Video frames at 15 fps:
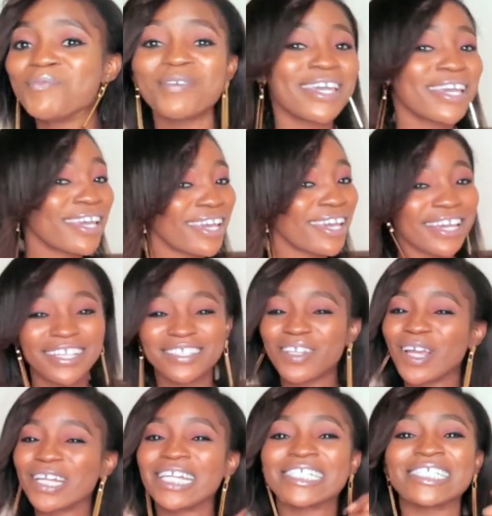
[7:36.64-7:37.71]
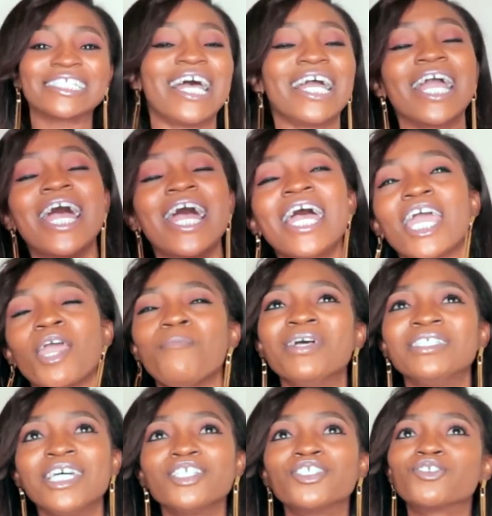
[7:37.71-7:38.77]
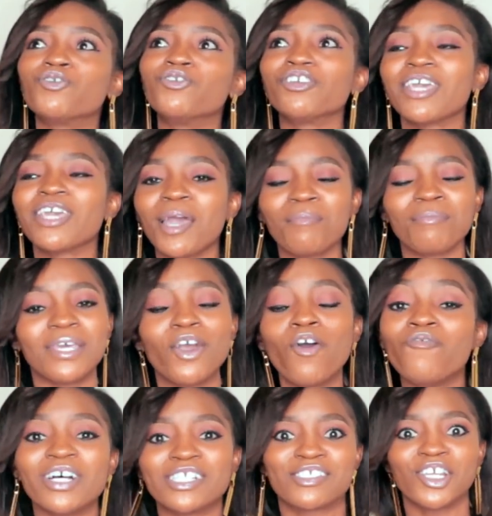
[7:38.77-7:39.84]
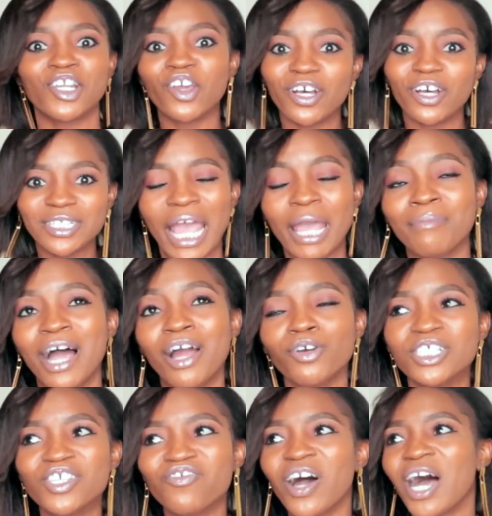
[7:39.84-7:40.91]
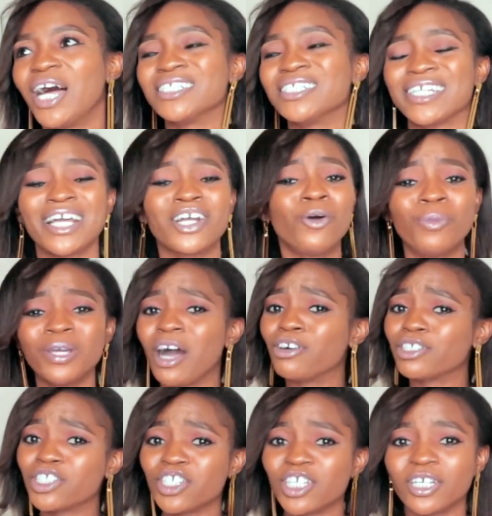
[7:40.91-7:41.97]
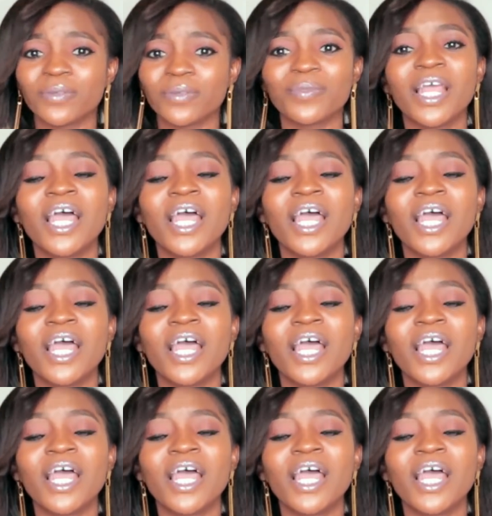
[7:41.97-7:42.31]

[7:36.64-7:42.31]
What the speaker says: me? So this is like a message to, you get me, overzealous Emmanuel fans, like, oh my god, chill.